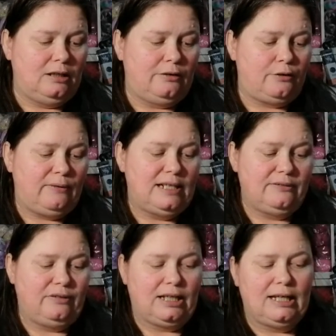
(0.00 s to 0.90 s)
in 3
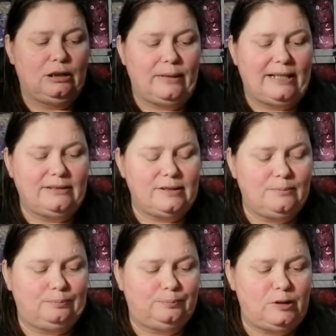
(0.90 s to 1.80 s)
different
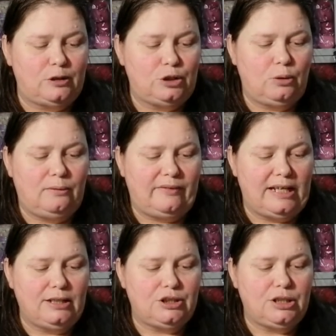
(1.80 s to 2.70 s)
colorways, so 2 of
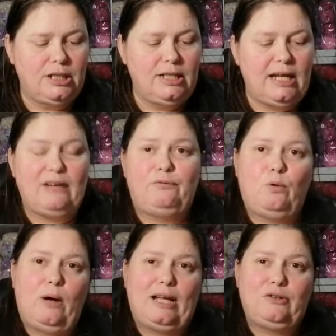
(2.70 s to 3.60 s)
each at
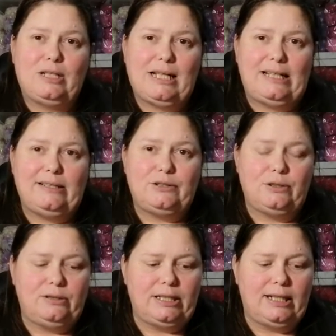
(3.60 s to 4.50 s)

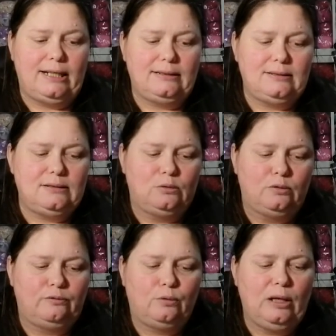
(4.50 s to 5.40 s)
482 yards
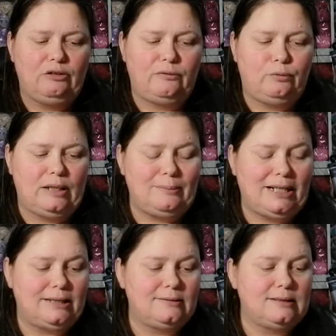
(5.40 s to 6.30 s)
or 440
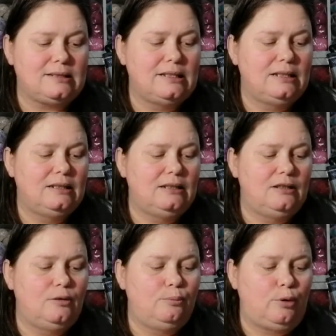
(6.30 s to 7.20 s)
meters
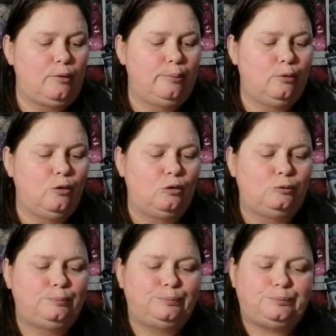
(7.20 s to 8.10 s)
per
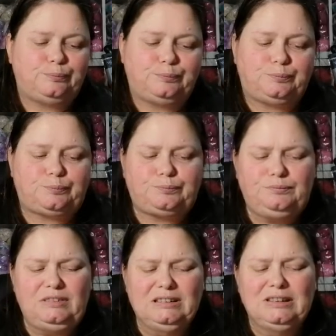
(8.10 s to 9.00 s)
ball.
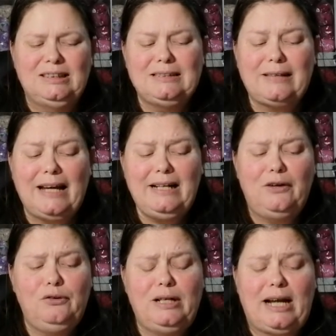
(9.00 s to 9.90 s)
So that's
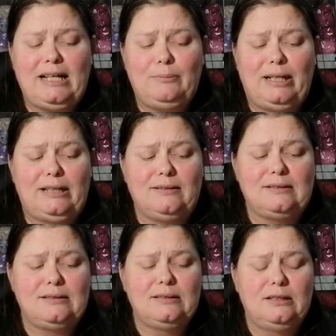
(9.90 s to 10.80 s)
880
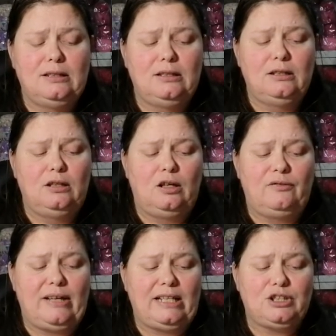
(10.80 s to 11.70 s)
meters
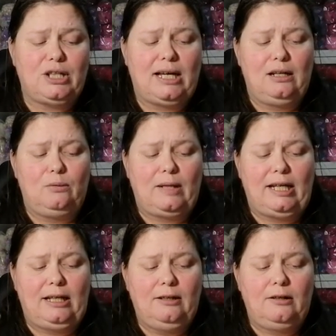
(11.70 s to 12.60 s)
of each
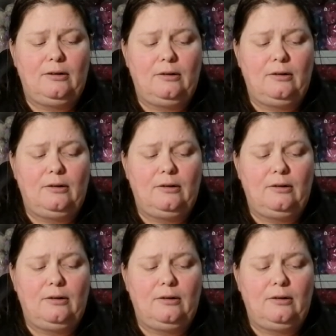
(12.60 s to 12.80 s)
colorway.